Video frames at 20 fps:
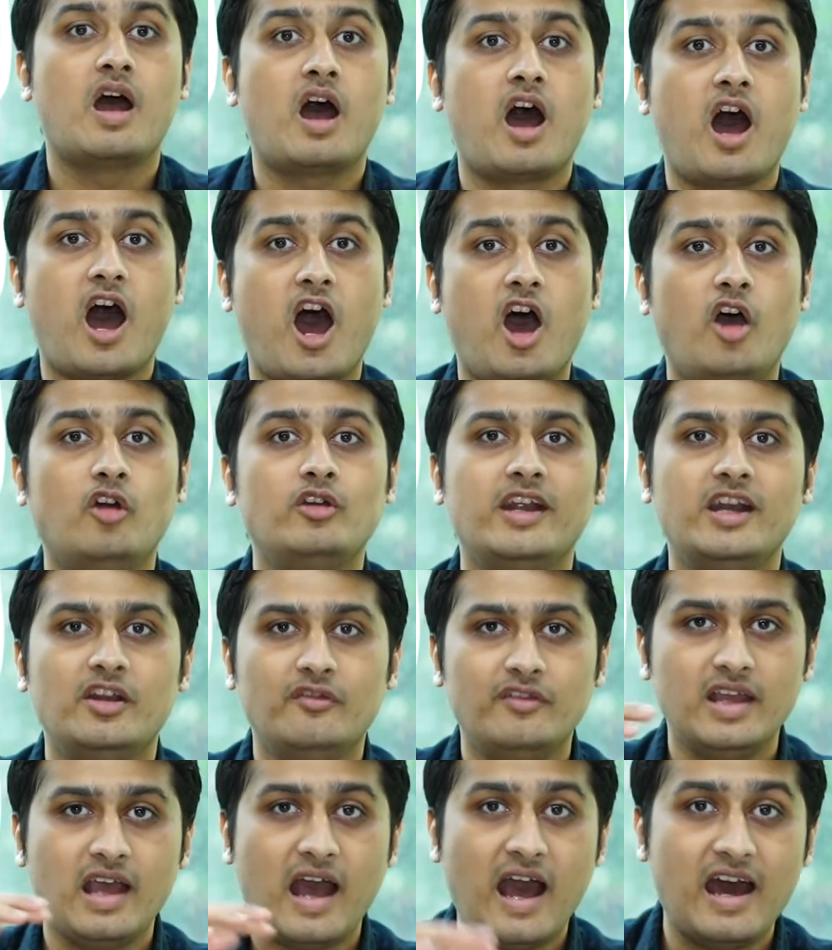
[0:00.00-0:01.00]
How did
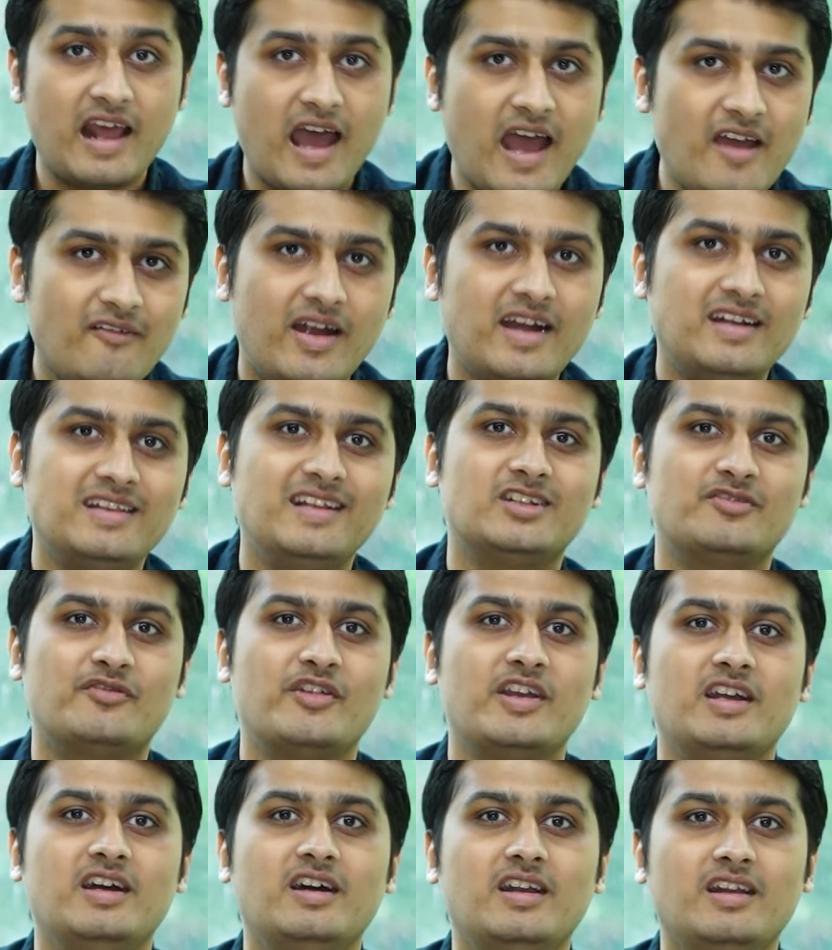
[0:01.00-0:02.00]
we arrive at this
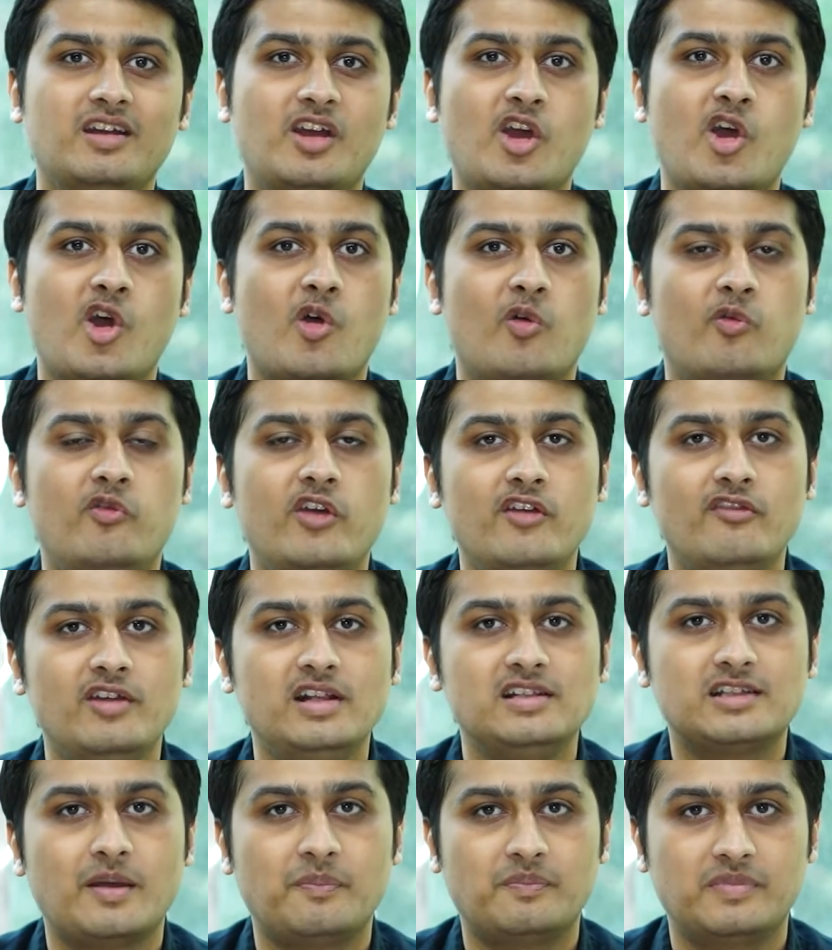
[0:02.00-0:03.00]
figure? We
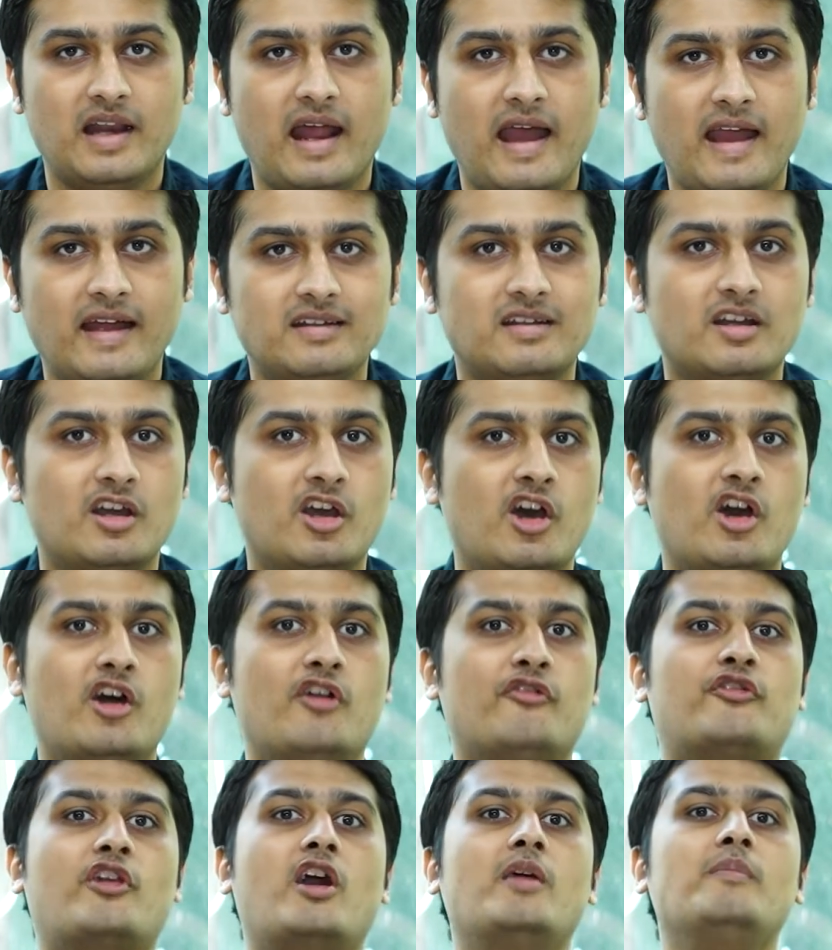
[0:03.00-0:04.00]
will subtract
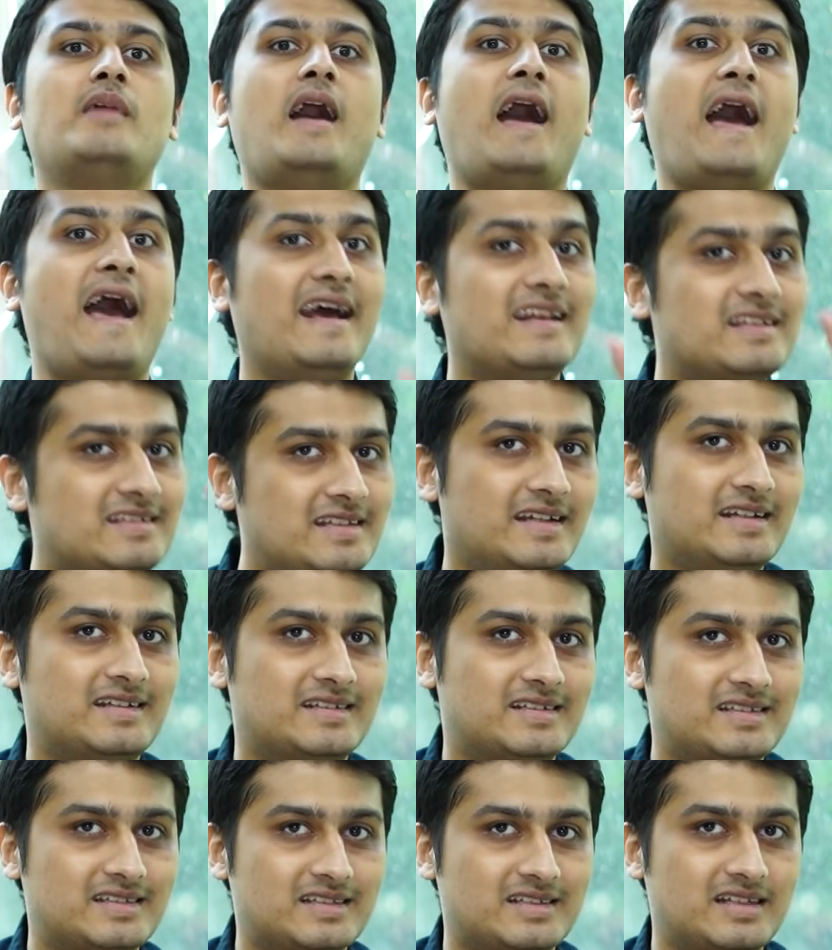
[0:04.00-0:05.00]
from
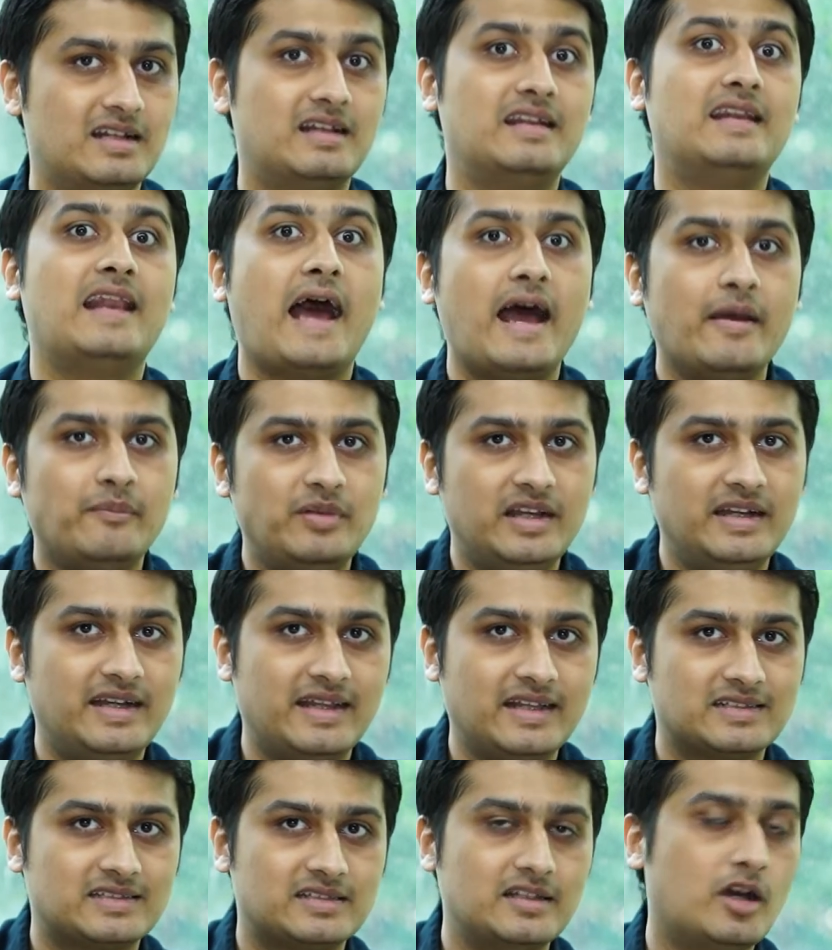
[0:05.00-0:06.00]
assets,
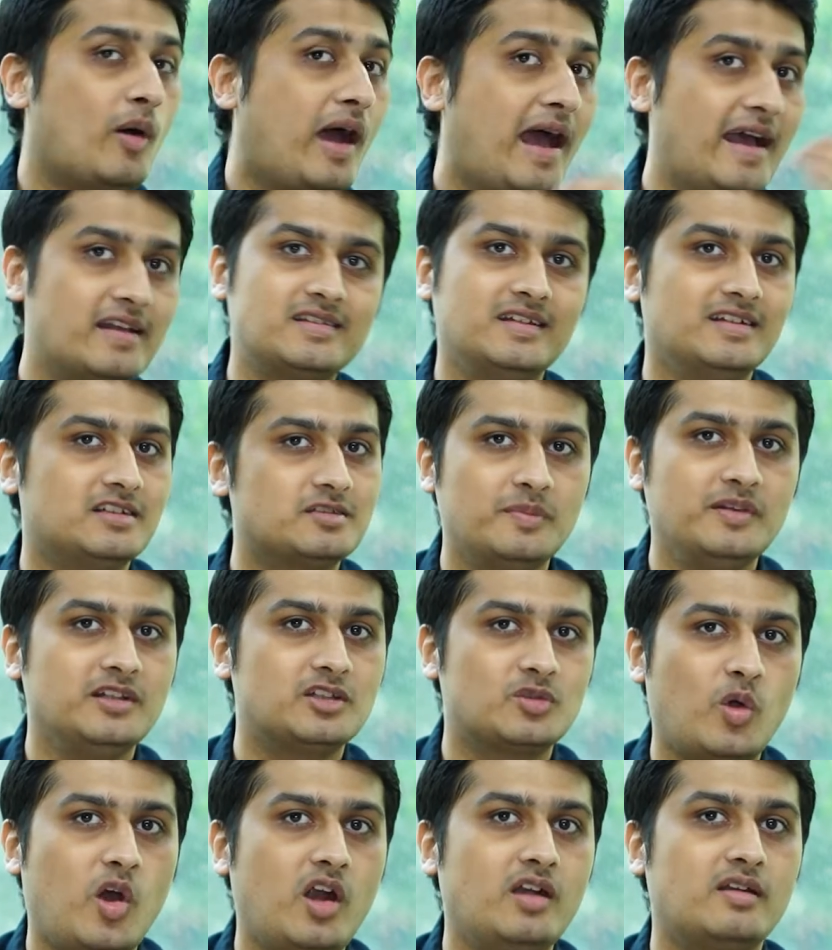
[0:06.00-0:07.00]
liabilities. Now assets
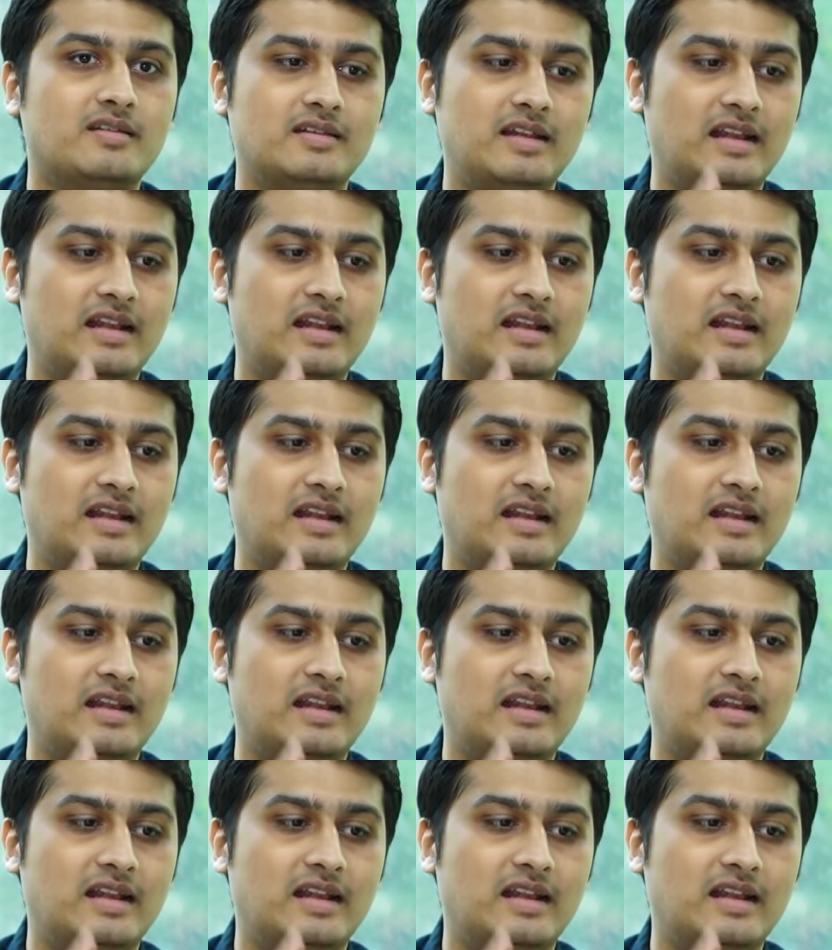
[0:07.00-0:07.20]
means what?